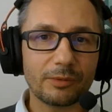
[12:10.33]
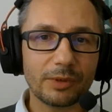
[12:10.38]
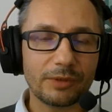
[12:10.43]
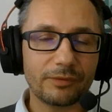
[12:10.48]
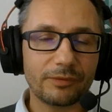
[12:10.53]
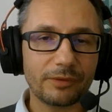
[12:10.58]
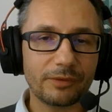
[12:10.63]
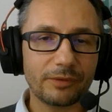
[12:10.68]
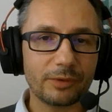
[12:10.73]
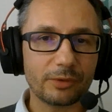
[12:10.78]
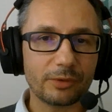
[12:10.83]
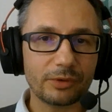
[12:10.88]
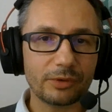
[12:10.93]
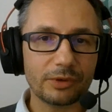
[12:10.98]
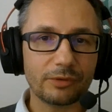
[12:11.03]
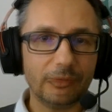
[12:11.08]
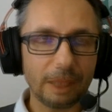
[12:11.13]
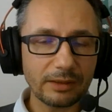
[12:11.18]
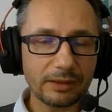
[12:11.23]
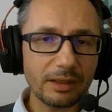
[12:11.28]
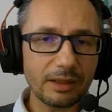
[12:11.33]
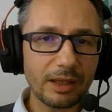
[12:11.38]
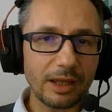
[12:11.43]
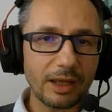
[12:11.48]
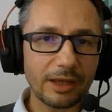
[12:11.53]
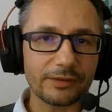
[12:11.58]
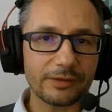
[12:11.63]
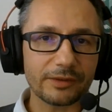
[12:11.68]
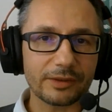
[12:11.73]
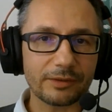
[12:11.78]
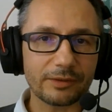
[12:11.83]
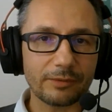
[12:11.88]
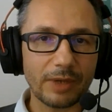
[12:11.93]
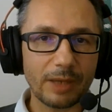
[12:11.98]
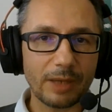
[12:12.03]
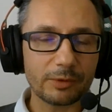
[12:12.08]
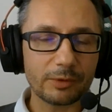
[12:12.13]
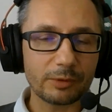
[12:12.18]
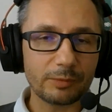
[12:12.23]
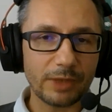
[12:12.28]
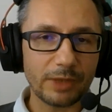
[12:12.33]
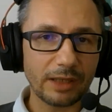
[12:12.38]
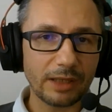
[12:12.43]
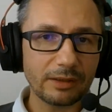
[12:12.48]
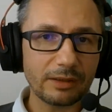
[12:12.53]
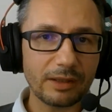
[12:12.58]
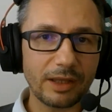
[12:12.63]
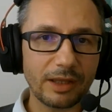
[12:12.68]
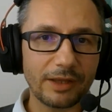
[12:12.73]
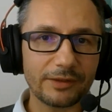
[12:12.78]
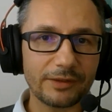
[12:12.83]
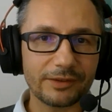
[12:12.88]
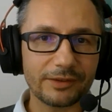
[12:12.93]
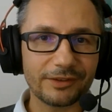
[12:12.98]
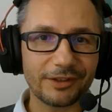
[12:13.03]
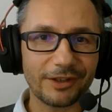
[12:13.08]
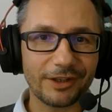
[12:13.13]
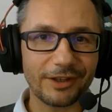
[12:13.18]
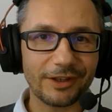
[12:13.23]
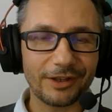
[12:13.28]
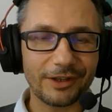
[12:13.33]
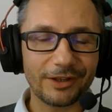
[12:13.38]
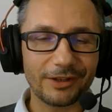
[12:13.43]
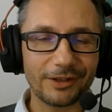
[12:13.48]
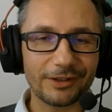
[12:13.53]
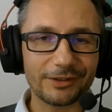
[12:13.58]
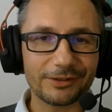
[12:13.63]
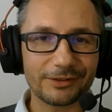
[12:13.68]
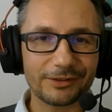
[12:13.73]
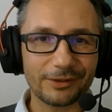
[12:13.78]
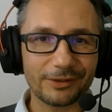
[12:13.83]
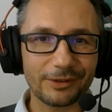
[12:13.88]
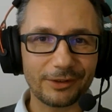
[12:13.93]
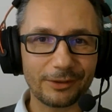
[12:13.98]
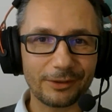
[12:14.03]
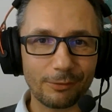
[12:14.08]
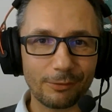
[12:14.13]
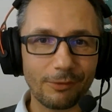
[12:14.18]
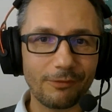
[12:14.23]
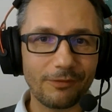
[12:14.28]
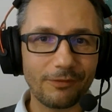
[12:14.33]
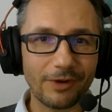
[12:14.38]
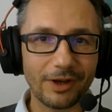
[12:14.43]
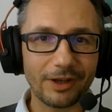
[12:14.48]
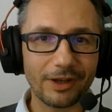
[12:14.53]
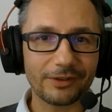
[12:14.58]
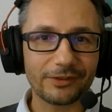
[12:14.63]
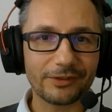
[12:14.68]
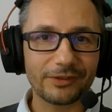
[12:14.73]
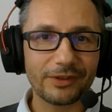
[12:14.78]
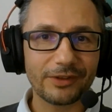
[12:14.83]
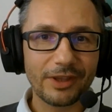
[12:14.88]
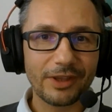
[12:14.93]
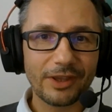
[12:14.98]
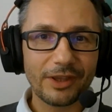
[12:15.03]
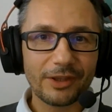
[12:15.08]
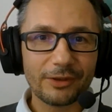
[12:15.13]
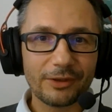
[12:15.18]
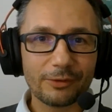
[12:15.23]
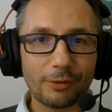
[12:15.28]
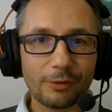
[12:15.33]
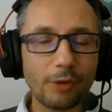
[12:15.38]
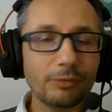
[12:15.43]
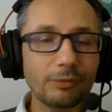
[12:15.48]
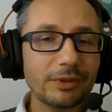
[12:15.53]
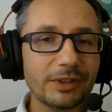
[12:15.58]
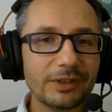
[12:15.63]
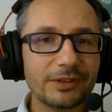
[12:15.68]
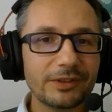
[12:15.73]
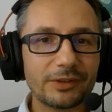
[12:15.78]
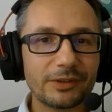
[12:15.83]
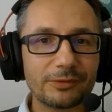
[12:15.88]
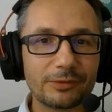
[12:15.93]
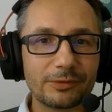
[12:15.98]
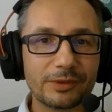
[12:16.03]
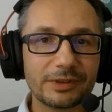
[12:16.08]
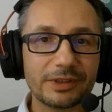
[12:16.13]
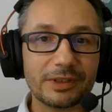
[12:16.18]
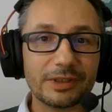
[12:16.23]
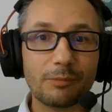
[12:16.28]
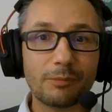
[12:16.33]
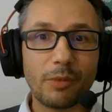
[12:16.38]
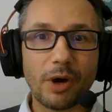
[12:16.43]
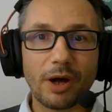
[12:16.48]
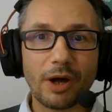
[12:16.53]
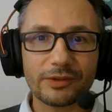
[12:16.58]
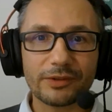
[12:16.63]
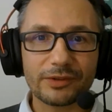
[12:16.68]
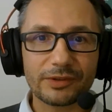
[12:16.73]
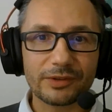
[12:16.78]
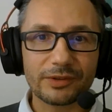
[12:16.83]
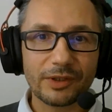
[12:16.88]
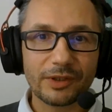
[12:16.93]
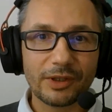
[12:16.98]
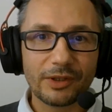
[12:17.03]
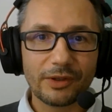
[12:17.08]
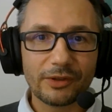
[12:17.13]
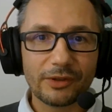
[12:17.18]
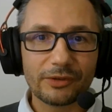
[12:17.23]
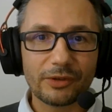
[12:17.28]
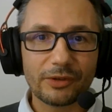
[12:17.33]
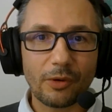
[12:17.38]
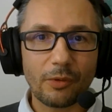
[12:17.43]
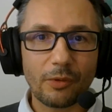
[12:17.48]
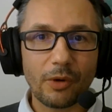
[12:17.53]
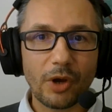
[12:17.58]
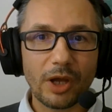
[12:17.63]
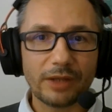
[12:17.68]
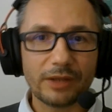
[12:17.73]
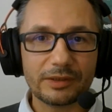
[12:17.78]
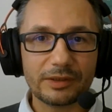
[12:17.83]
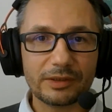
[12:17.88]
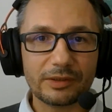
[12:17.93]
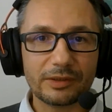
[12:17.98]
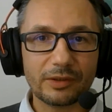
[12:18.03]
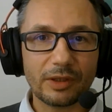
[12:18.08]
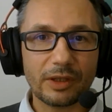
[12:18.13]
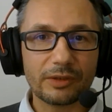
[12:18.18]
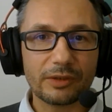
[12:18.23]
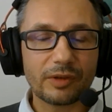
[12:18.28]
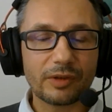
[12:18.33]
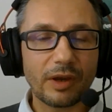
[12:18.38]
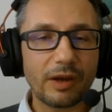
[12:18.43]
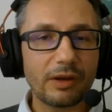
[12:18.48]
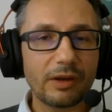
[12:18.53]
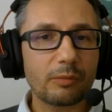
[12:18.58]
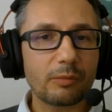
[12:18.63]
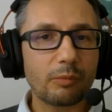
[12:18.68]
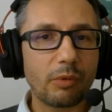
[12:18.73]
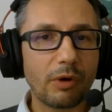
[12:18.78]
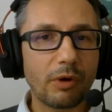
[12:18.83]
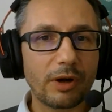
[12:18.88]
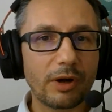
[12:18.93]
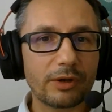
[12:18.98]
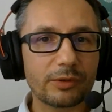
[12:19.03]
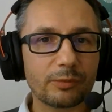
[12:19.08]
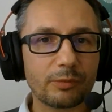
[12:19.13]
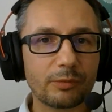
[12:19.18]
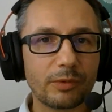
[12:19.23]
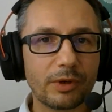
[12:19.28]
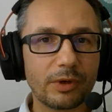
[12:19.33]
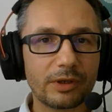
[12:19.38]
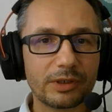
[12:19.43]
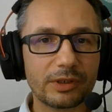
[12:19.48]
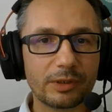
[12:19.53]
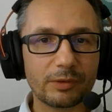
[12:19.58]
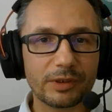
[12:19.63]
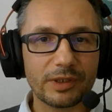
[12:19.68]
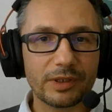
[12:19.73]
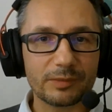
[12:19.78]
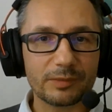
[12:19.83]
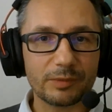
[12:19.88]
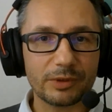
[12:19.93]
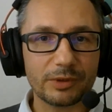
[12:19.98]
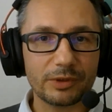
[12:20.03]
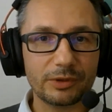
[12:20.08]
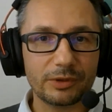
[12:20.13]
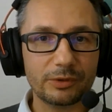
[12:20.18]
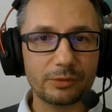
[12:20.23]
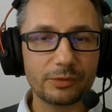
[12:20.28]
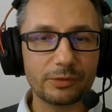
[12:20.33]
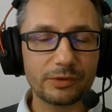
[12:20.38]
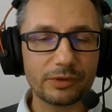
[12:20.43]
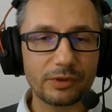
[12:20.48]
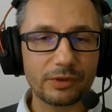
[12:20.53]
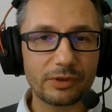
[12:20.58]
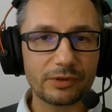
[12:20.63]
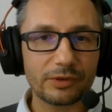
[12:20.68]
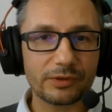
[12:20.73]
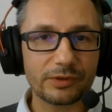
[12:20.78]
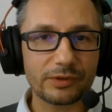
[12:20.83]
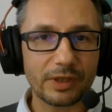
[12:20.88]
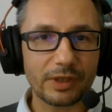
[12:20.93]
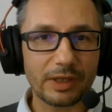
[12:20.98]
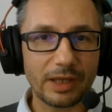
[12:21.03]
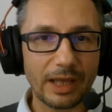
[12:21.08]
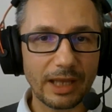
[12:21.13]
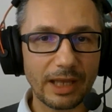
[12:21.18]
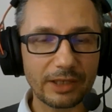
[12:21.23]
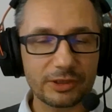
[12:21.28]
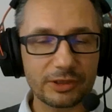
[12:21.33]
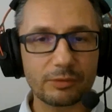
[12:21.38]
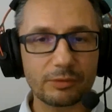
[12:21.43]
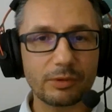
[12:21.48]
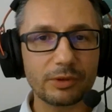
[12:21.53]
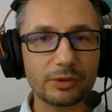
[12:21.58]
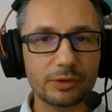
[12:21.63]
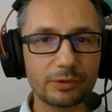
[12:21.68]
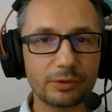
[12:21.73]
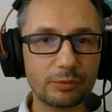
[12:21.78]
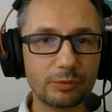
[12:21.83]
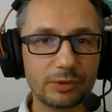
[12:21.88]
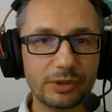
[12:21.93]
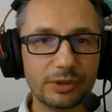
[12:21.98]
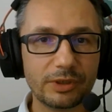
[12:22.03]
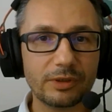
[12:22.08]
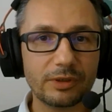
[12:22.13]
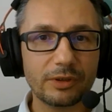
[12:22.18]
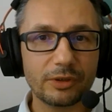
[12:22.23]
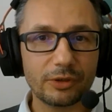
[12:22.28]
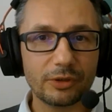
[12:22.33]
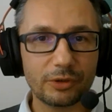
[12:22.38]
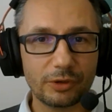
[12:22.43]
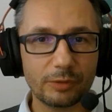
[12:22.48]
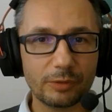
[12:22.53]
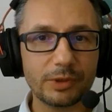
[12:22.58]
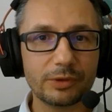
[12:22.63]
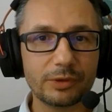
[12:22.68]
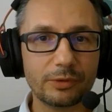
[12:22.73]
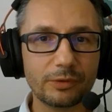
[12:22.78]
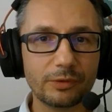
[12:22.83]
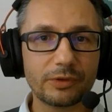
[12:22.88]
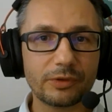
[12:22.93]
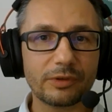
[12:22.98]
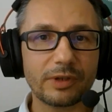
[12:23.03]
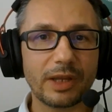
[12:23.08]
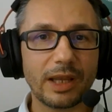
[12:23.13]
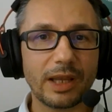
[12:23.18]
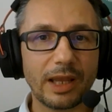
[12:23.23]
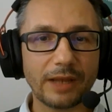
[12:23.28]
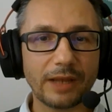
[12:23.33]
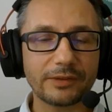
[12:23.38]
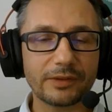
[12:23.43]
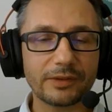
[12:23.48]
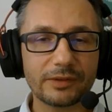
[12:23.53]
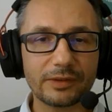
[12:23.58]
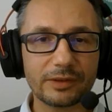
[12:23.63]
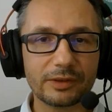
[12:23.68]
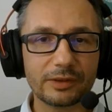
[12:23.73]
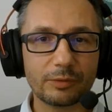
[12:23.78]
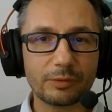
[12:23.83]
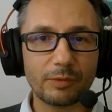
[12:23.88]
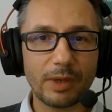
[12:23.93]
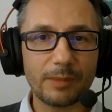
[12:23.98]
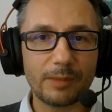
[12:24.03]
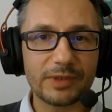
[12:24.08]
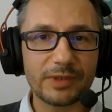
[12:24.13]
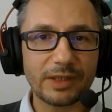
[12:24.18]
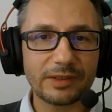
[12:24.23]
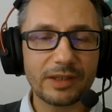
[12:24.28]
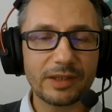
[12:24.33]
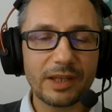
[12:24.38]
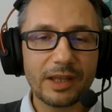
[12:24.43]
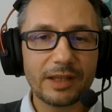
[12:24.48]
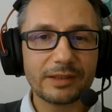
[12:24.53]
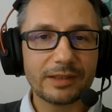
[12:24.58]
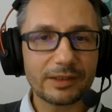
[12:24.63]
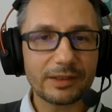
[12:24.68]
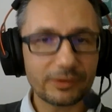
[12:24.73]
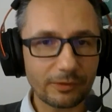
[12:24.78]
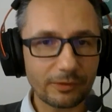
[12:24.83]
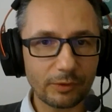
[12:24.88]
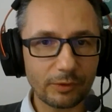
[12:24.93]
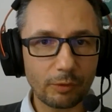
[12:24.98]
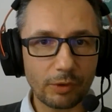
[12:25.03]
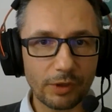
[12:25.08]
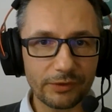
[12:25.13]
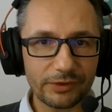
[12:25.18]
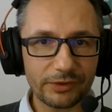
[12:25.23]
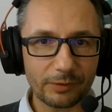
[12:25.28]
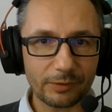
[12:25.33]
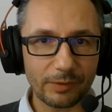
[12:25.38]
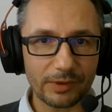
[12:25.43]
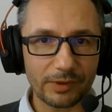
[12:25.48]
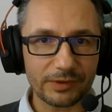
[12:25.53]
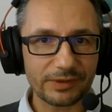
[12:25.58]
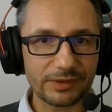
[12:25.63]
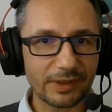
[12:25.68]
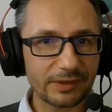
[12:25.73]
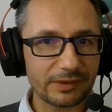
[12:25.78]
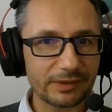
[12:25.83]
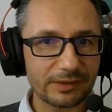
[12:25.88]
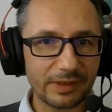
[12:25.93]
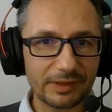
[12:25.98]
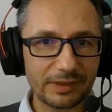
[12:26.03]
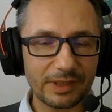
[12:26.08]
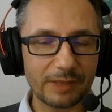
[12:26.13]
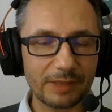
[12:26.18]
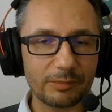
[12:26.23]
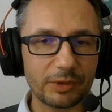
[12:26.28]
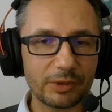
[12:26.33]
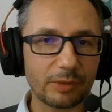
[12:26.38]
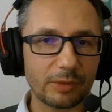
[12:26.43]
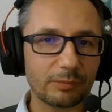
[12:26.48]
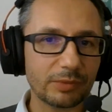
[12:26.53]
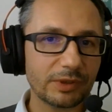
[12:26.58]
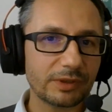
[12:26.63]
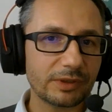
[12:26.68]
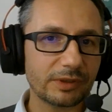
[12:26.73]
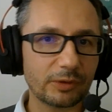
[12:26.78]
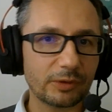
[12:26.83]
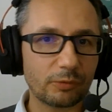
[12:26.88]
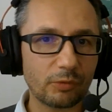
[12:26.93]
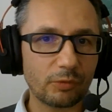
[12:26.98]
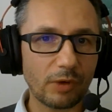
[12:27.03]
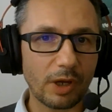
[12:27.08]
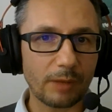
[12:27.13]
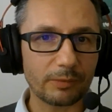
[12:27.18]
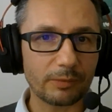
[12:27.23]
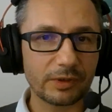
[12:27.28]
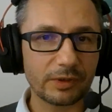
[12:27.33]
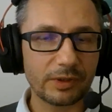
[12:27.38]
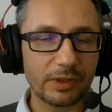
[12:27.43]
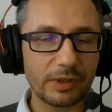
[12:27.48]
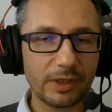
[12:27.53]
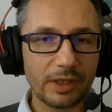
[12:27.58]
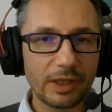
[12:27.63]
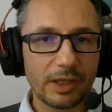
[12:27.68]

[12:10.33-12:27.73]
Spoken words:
if you're analyzing, if you happen to be analyzing raw files, you're only interested in bots. So the entire part where there has been users, actually real human user accessing the website, that's of no consequence. That can be completely dropped.